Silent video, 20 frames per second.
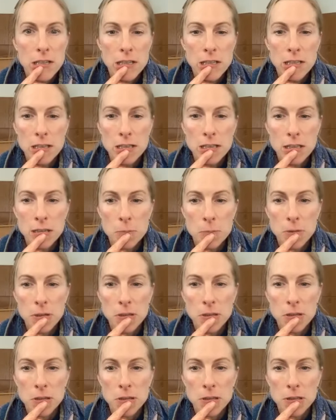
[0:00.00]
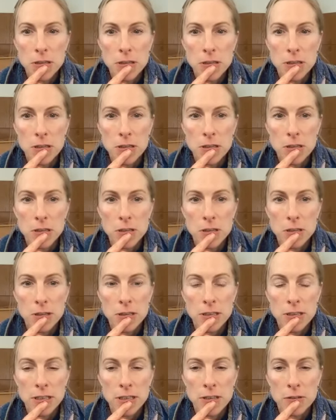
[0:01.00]
And how many are in all
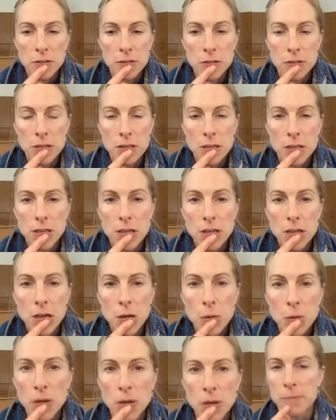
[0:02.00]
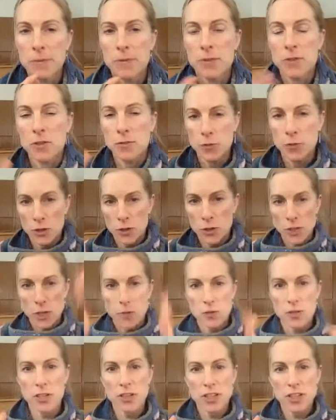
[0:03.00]
together? Okay, so if you could
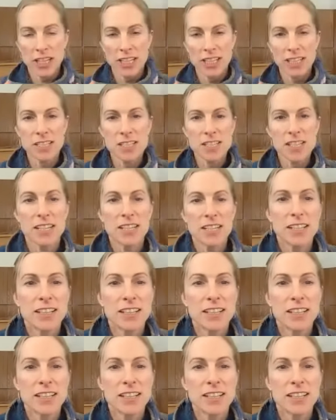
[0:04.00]
lower your hand.